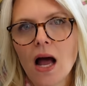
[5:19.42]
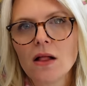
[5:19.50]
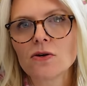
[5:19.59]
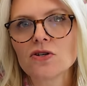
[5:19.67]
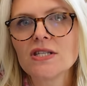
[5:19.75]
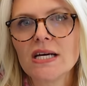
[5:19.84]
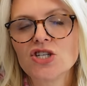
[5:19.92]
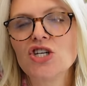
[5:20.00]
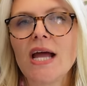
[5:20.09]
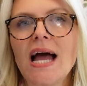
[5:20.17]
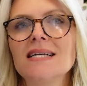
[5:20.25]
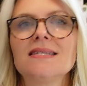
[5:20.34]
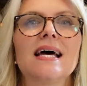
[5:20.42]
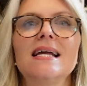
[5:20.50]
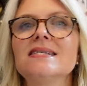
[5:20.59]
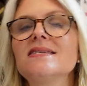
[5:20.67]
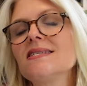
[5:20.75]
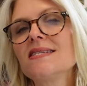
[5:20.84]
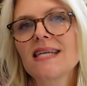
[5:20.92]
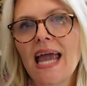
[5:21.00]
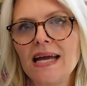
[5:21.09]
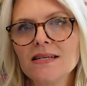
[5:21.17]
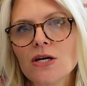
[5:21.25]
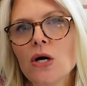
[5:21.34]
colors that she has. That is the
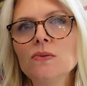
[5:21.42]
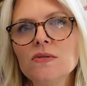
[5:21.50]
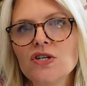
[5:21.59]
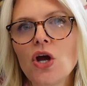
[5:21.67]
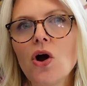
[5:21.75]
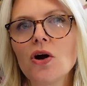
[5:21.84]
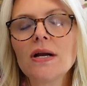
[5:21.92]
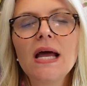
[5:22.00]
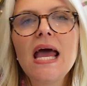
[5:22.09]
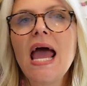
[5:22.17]
Skein Tones yarn